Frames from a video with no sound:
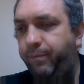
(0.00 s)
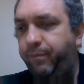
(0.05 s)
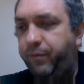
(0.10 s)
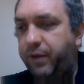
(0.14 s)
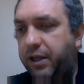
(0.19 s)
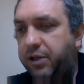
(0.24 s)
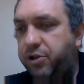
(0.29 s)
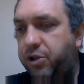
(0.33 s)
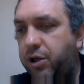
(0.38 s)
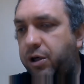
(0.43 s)

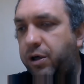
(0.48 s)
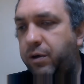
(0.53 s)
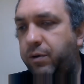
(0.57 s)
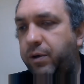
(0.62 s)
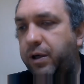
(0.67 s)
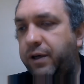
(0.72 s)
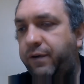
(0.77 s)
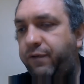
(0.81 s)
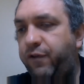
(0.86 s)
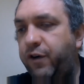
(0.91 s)

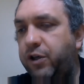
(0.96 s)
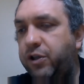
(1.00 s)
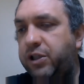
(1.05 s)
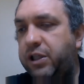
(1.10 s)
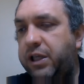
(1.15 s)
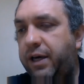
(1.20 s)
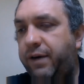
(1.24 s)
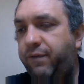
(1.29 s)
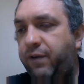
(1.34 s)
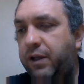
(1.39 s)
So at
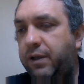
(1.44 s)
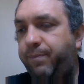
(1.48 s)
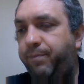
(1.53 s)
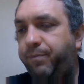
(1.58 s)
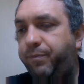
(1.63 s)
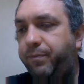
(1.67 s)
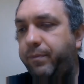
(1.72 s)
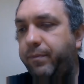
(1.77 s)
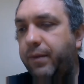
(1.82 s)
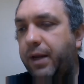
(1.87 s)
first
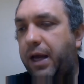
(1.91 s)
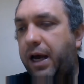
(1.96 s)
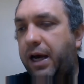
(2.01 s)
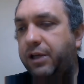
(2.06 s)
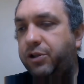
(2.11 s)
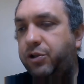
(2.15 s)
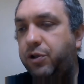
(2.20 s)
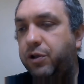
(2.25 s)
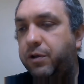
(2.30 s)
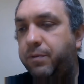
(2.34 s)
level,
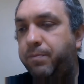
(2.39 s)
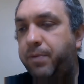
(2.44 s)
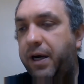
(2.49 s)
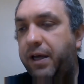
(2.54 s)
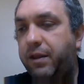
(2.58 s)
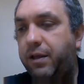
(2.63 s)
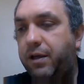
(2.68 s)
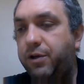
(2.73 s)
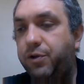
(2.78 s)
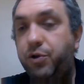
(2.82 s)
I took
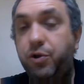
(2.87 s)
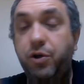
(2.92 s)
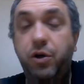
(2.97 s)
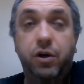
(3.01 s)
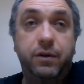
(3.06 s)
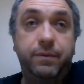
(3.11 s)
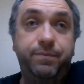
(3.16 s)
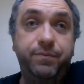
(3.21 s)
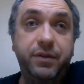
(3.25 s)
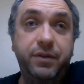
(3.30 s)
breath
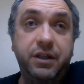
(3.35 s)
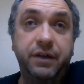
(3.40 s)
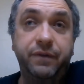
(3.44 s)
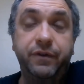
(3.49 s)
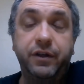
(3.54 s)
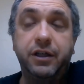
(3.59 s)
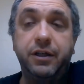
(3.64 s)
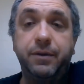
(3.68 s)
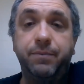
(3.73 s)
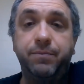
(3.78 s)
control,
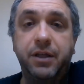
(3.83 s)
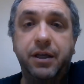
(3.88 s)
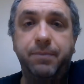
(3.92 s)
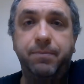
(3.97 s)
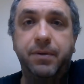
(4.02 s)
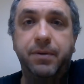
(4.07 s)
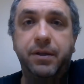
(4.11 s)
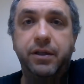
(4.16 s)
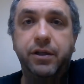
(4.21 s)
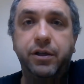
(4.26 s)
giving him the
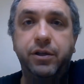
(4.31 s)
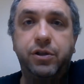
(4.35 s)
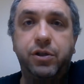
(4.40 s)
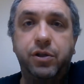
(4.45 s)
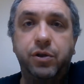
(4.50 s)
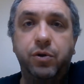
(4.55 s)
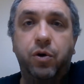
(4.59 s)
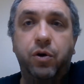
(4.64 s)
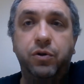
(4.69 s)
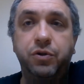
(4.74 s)
ability
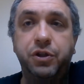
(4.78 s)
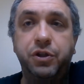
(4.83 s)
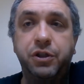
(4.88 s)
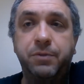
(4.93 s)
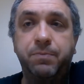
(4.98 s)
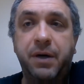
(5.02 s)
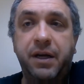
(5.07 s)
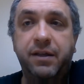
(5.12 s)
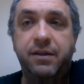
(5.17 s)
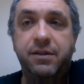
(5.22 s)
to hold his
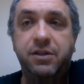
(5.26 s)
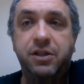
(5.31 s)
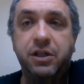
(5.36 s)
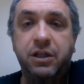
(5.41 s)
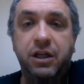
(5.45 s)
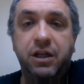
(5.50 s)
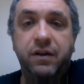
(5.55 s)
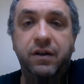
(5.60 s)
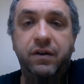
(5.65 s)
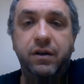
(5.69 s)
breath
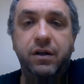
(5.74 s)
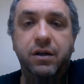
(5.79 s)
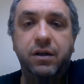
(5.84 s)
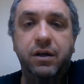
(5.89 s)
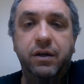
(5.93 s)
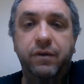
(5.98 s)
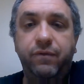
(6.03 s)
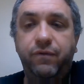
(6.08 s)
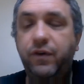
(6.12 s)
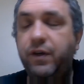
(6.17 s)

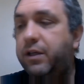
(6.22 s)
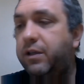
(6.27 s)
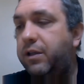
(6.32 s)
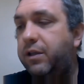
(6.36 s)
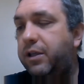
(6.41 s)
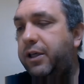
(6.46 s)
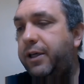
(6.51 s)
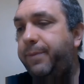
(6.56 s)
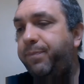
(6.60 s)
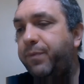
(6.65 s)

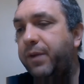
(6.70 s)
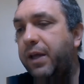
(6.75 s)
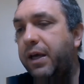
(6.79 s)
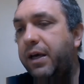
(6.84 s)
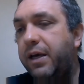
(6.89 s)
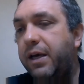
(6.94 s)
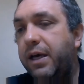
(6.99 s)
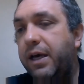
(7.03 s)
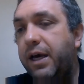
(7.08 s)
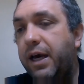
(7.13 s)
significantly,
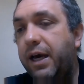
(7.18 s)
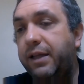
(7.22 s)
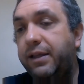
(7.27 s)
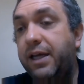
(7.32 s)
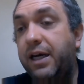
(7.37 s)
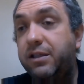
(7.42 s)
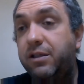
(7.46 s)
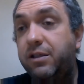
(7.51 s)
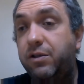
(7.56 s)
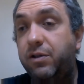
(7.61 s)
and
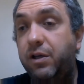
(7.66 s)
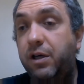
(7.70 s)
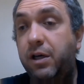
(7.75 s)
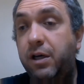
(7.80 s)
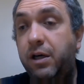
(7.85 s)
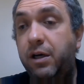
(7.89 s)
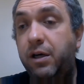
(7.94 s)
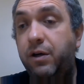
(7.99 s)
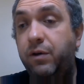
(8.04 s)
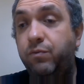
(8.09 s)
that's
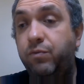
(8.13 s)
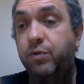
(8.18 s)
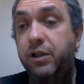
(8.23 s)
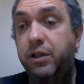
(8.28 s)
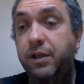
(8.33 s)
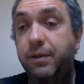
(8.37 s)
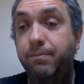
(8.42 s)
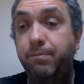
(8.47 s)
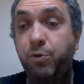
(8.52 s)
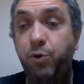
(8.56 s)

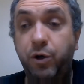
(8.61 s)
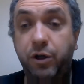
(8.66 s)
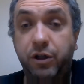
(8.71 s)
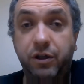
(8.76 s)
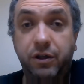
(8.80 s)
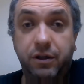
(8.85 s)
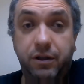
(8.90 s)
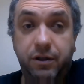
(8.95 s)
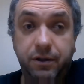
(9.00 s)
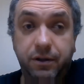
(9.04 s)
really
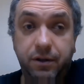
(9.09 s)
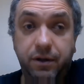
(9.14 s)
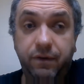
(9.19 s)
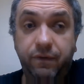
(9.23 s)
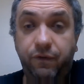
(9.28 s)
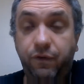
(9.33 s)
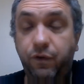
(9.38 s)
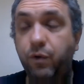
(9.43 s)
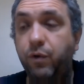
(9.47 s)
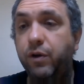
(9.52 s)
important
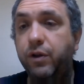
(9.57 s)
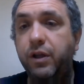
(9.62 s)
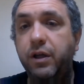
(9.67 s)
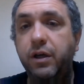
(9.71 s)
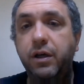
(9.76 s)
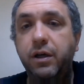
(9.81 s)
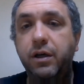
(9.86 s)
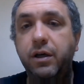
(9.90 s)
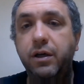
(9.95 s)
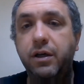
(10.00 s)
for
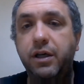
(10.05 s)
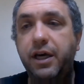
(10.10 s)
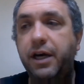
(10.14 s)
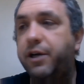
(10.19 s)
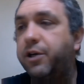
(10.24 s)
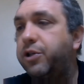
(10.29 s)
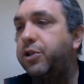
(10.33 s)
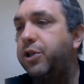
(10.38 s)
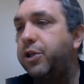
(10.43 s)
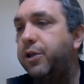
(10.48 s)
the
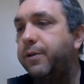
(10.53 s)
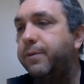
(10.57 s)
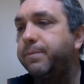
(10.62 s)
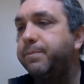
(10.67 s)
character.